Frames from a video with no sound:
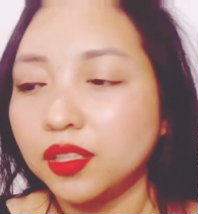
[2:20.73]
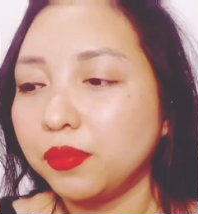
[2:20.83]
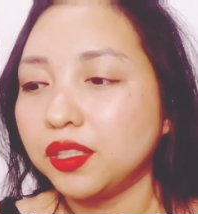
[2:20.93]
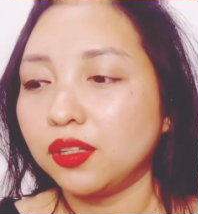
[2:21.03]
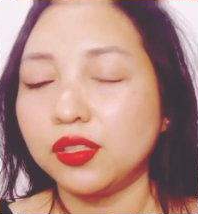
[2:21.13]

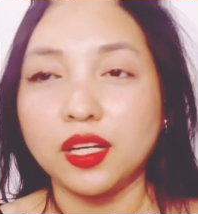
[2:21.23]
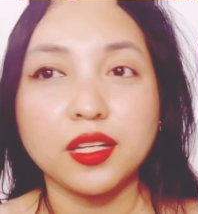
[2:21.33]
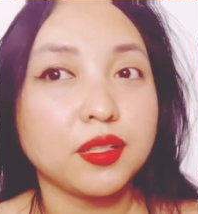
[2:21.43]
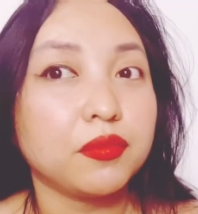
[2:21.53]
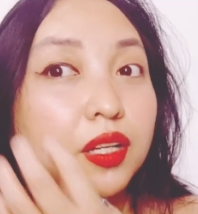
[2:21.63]
Let me tell you
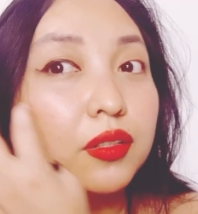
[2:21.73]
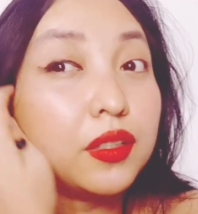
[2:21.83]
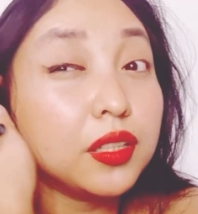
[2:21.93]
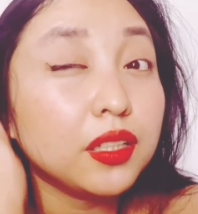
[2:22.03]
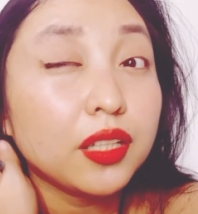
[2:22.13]
guys, I'm not
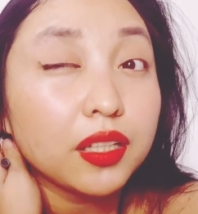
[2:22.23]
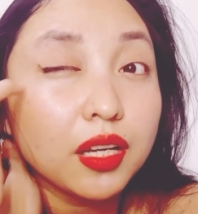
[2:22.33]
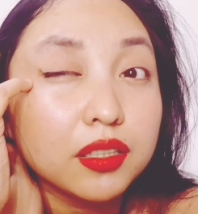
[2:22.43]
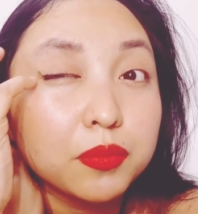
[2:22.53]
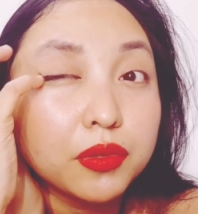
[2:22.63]
really like
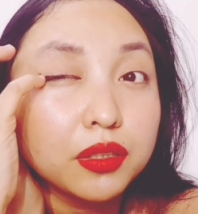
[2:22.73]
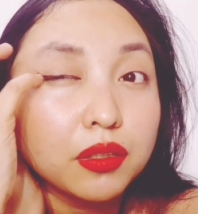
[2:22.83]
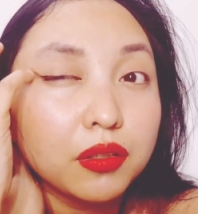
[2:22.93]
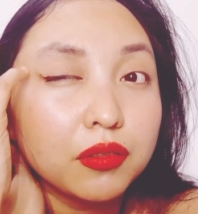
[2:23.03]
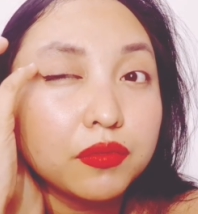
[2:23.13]

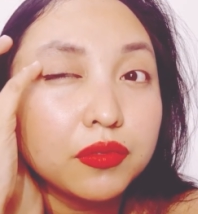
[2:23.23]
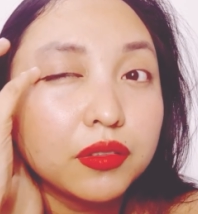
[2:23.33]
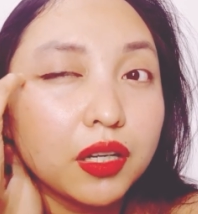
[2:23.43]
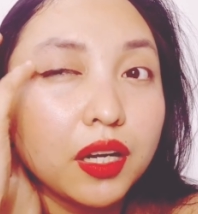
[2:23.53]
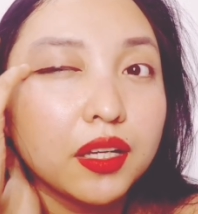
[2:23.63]
expert of
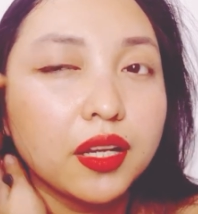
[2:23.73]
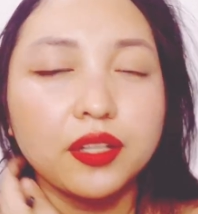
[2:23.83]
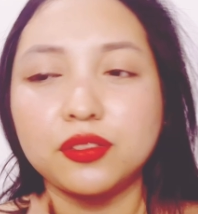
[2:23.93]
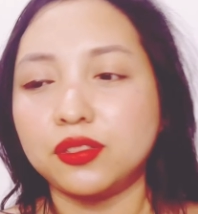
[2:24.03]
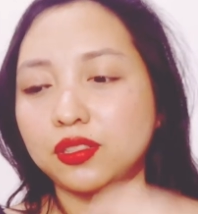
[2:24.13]

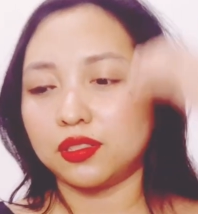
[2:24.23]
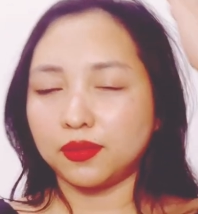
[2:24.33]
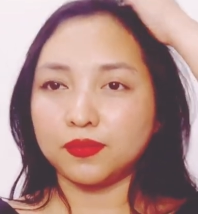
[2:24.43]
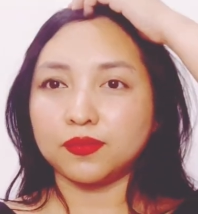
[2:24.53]
eyeliners.